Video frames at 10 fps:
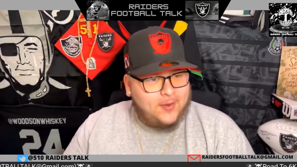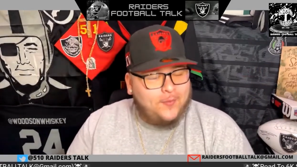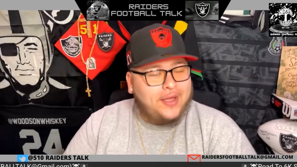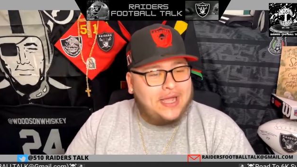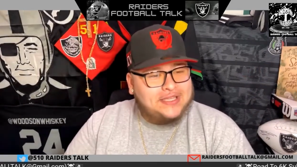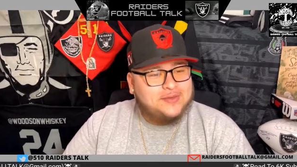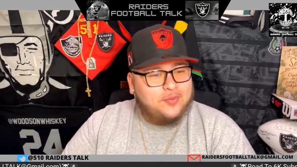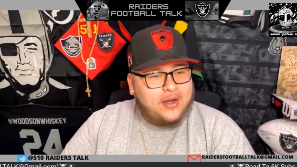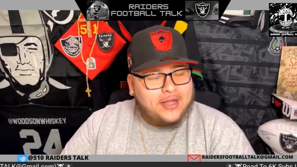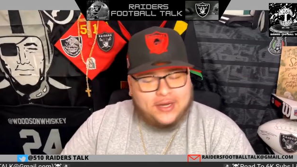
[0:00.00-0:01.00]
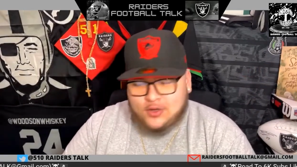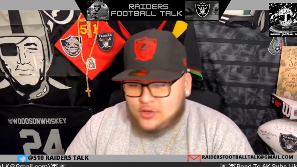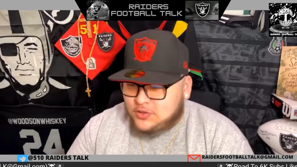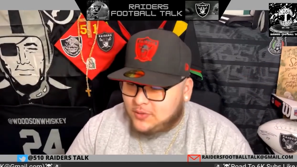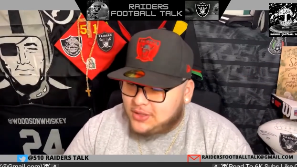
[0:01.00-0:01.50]
we got some breaking
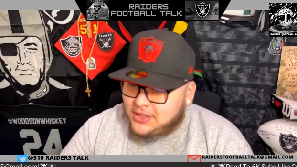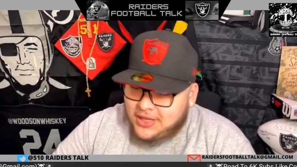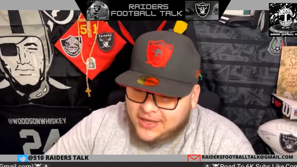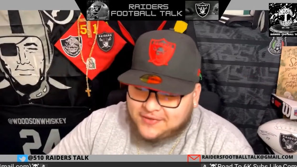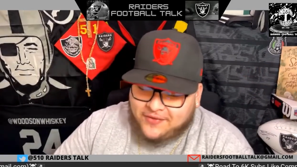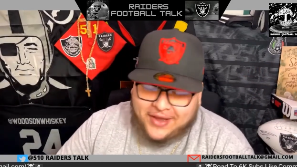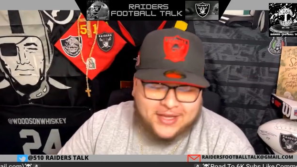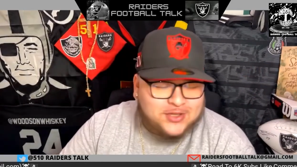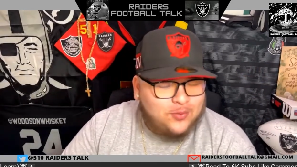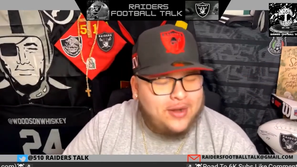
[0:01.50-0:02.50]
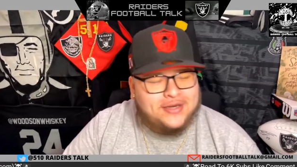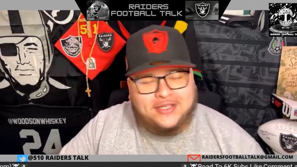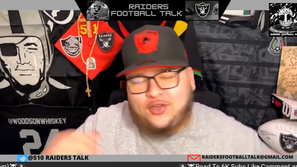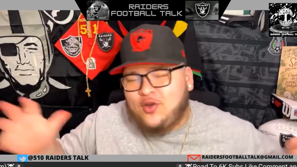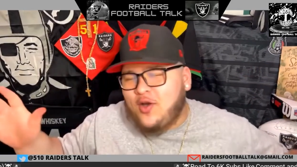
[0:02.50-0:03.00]
news within the Las Vegas Raiders,
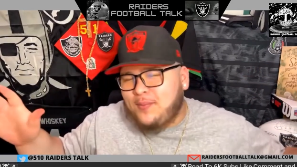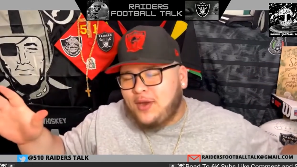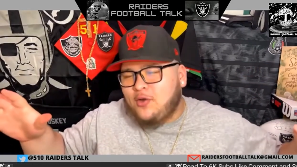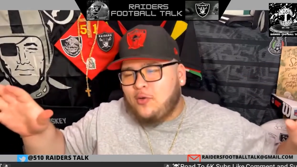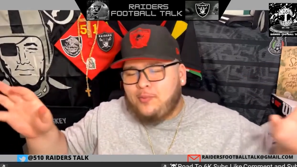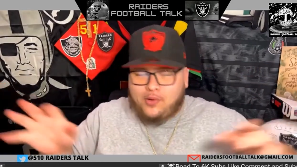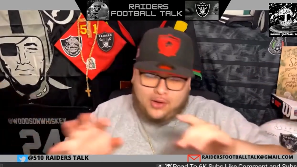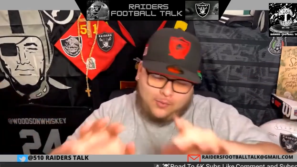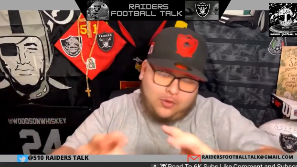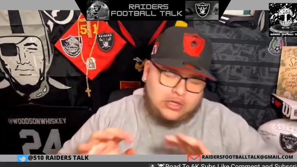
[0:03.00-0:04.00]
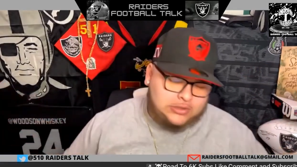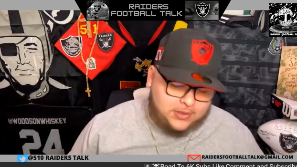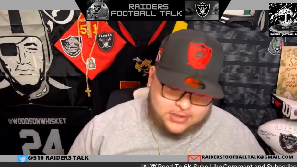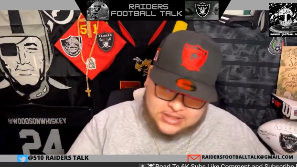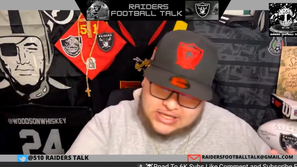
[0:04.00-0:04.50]
and you know I'm here to report, and we're also
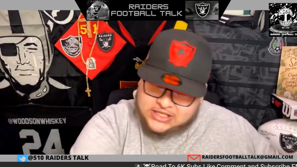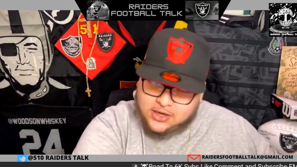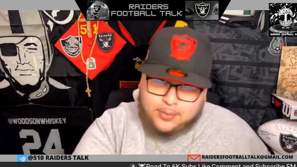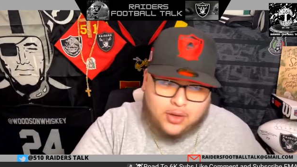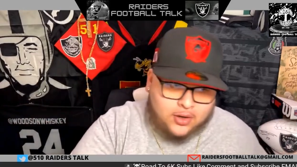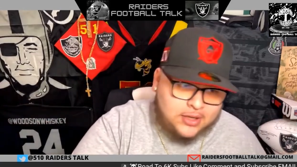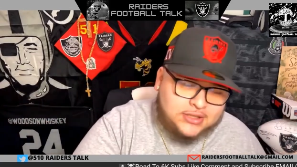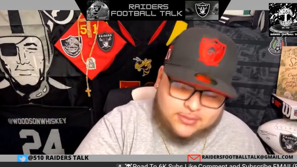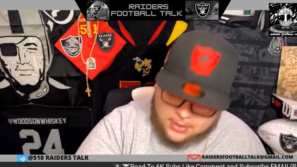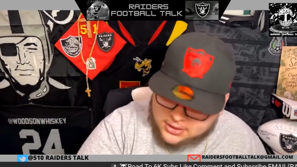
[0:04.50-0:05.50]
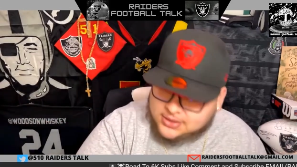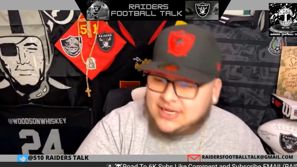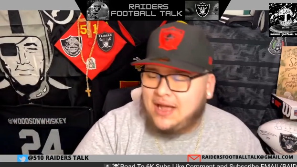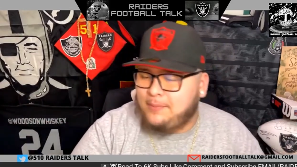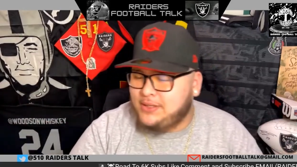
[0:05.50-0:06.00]
going to touch up on some other
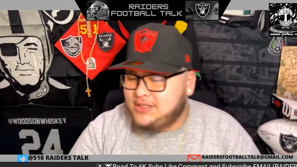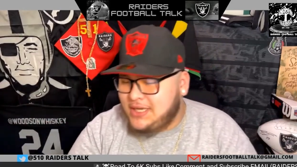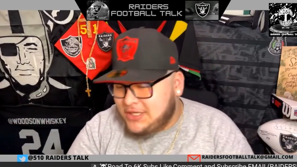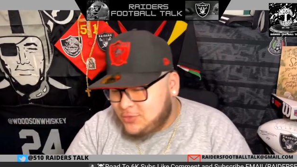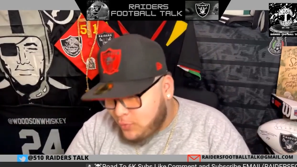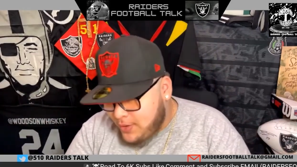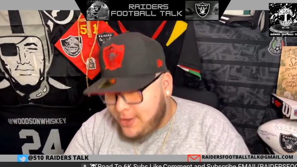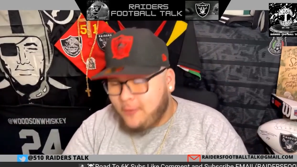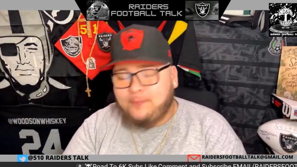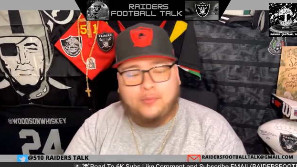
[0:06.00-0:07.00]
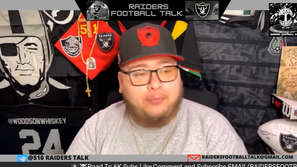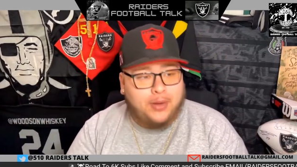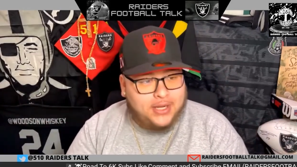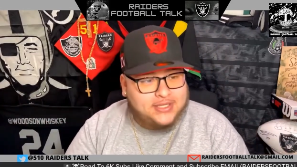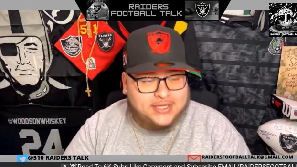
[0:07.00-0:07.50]
topics as well.
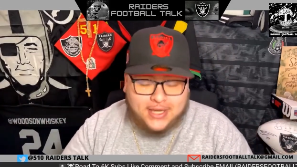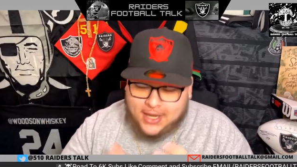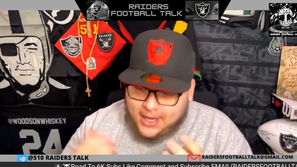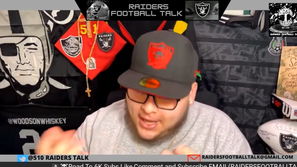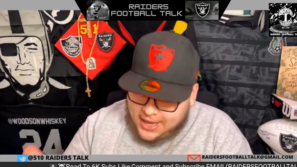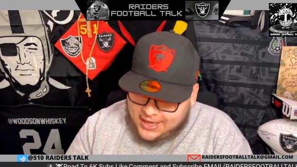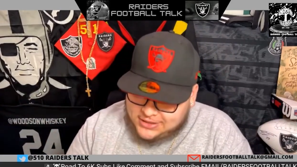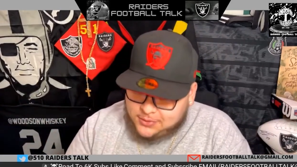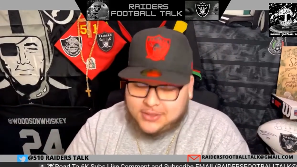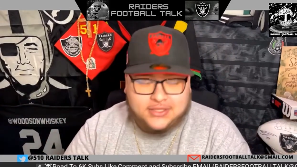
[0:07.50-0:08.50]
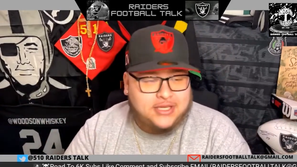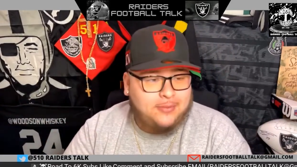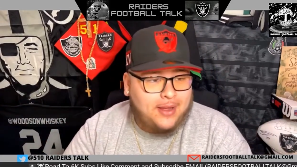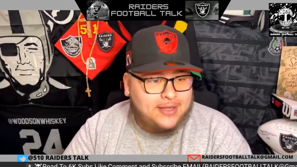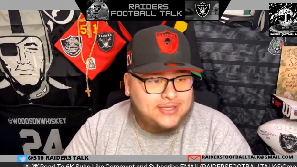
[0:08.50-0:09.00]
But as you can see
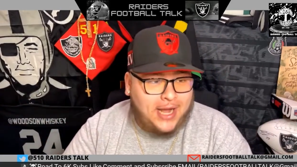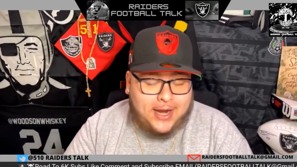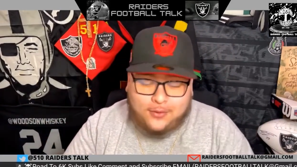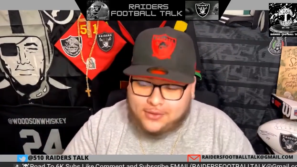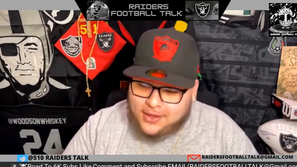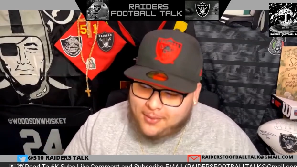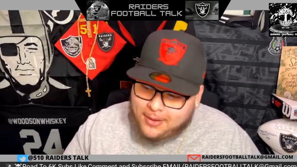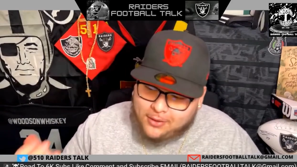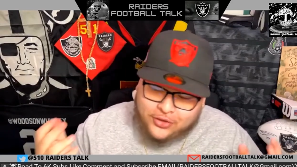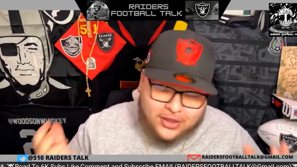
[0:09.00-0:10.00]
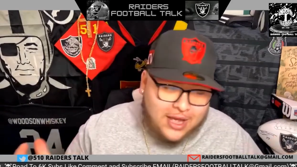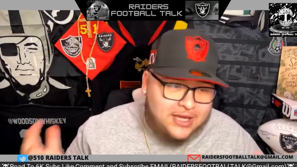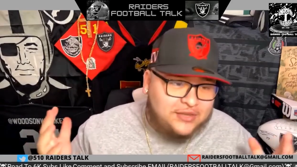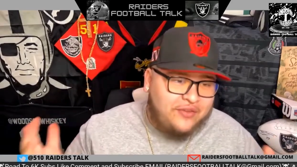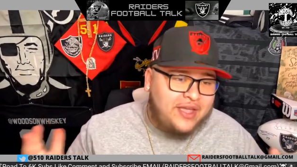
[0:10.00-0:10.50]
by the title and thumbnail, the
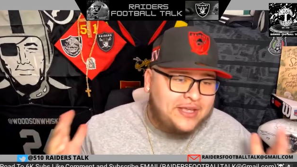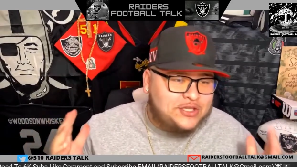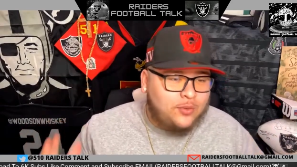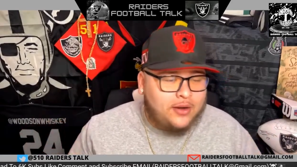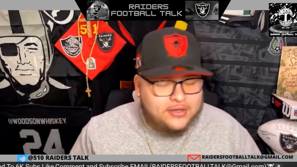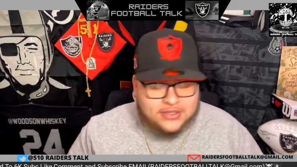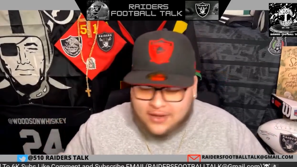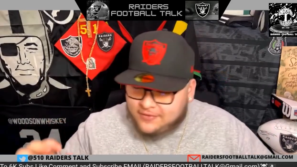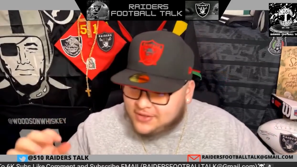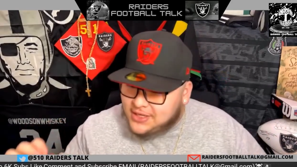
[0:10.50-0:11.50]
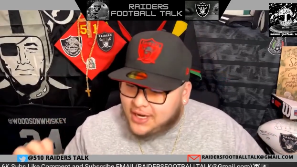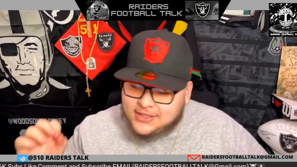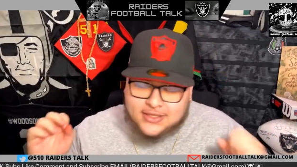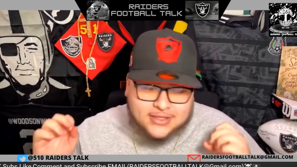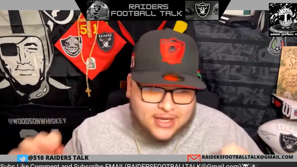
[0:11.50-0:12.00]
Las Vegas Raiders have decided
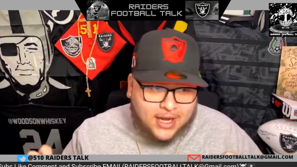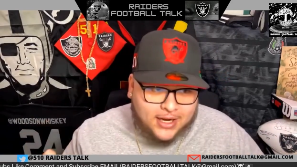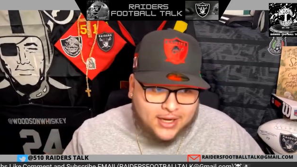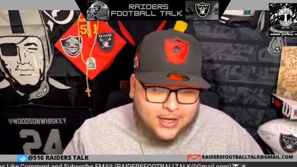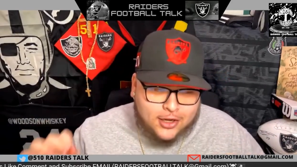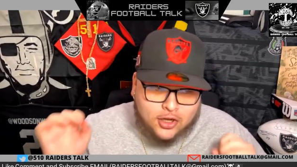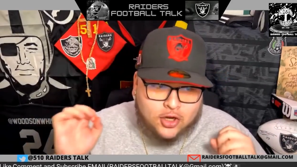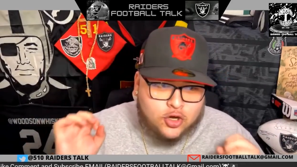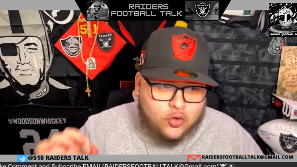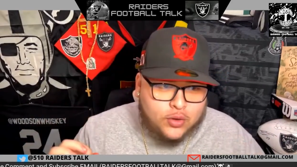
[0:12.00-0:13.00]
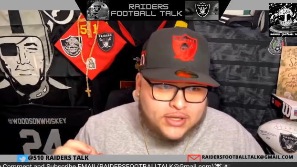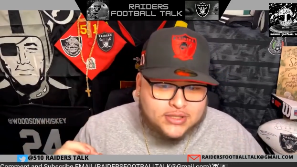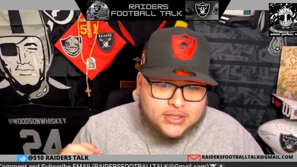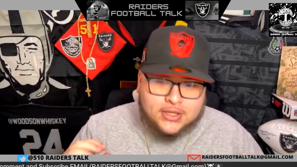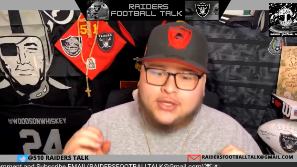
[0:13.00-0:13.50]
to sign
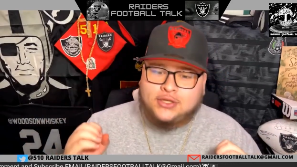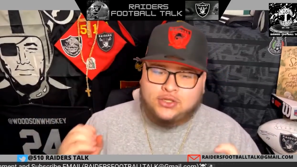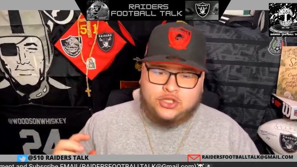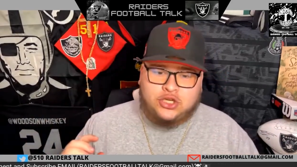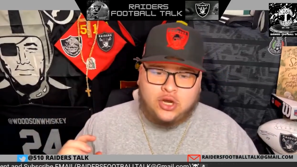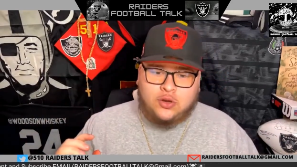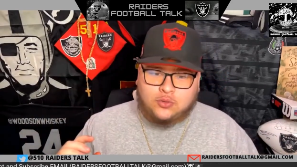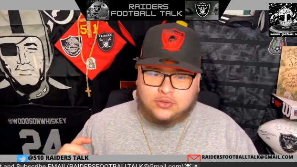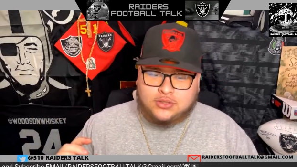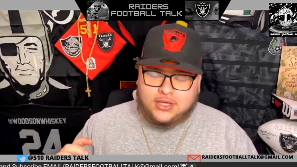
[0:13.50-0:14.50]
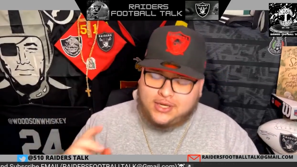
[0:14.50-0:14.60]
Chris Jones. And